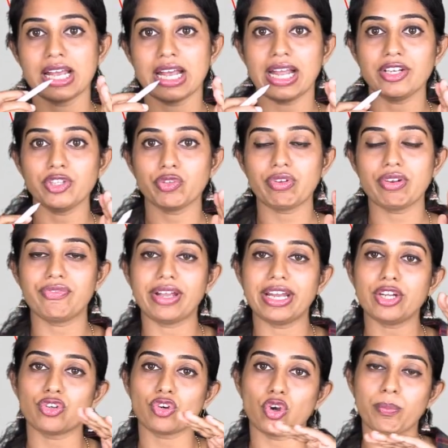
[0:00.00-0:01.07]
and you will
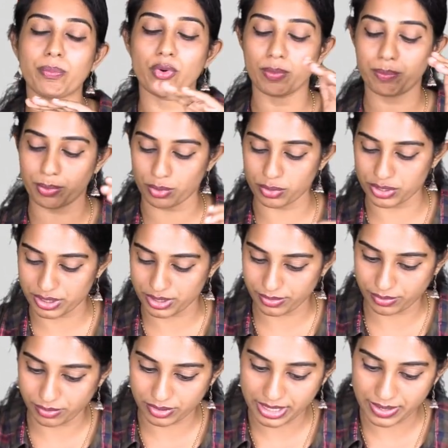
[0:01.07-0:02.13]
find tropopause.
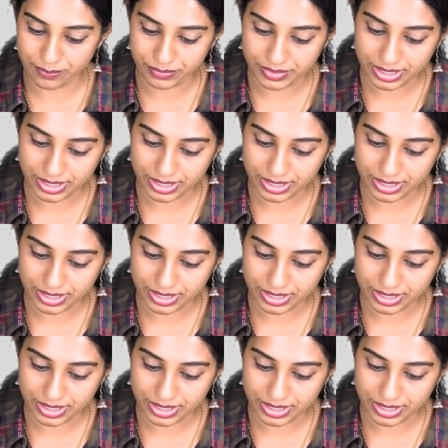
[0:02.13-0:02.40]
Okay.